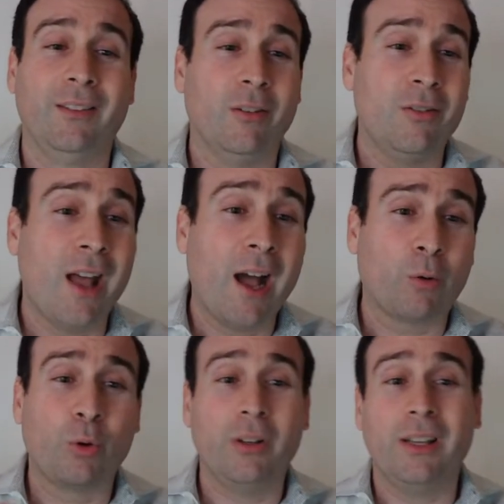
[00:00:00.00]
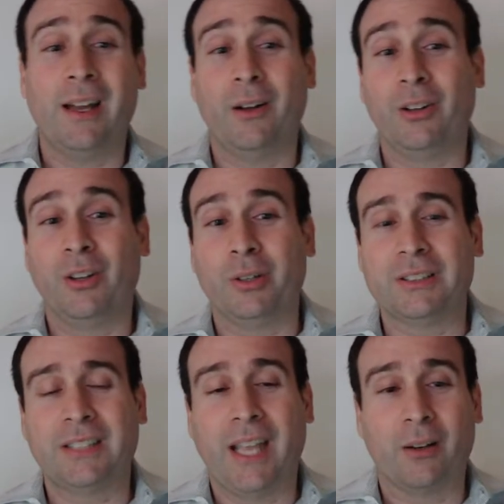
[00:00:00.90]
They're not really held to a
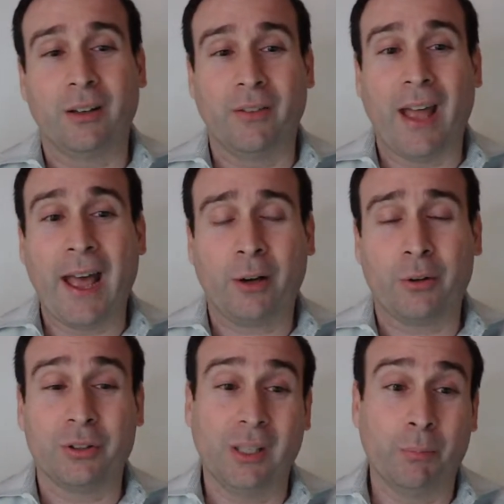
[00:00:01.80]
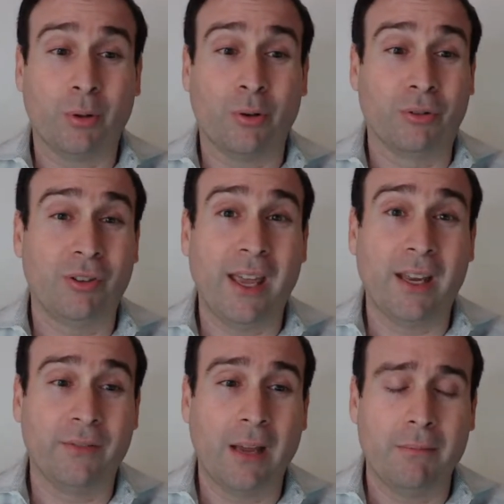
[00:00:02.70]
standard of accuracy per se,
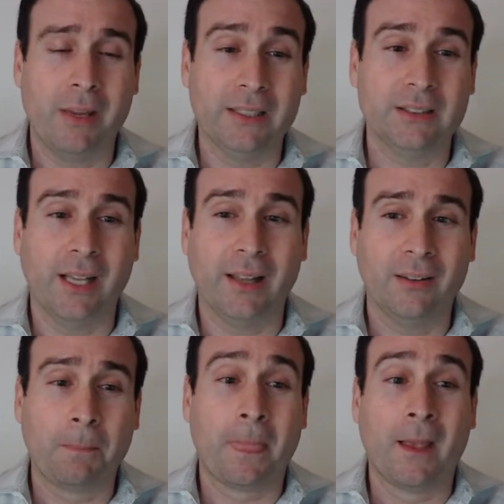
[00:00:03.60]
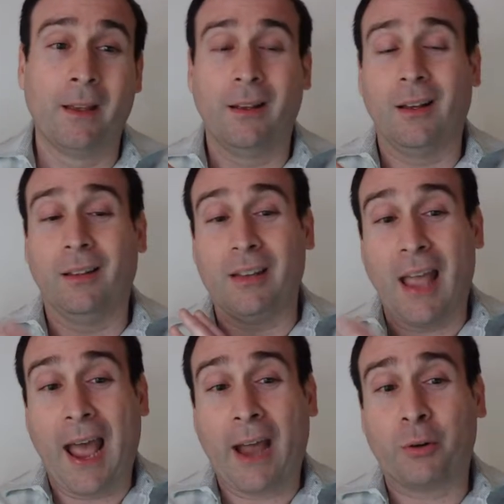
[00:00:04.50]
if that makes sense. The
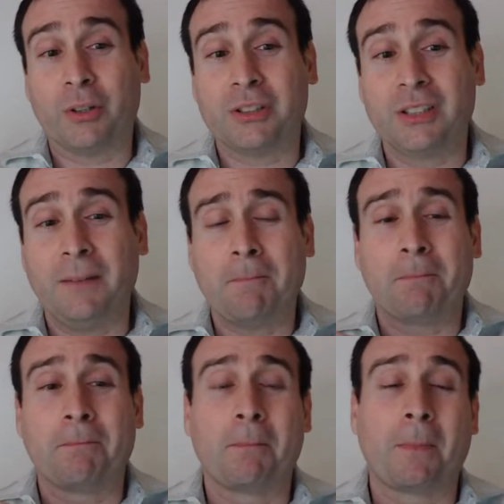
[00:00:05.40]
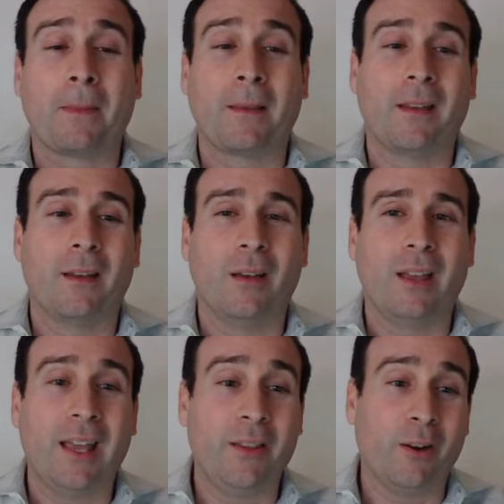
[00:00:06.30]
accuracy
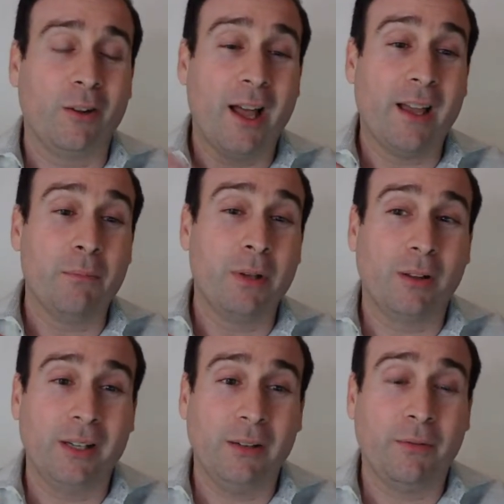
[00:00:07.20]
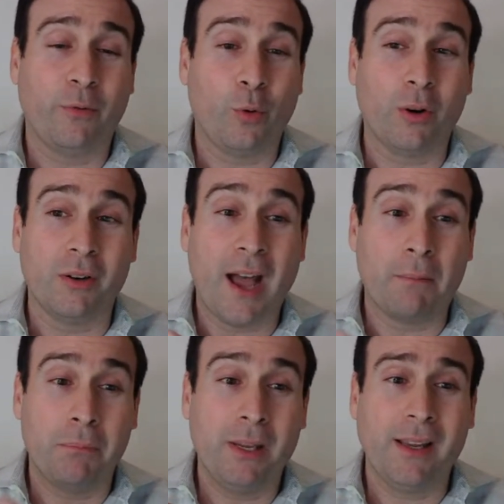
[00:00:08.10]
and their liability for
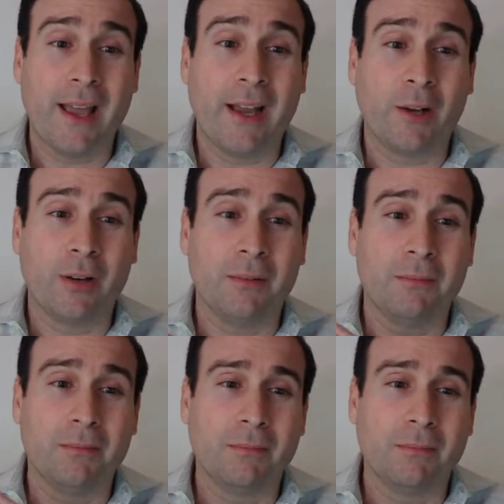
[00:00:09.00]
not being accurate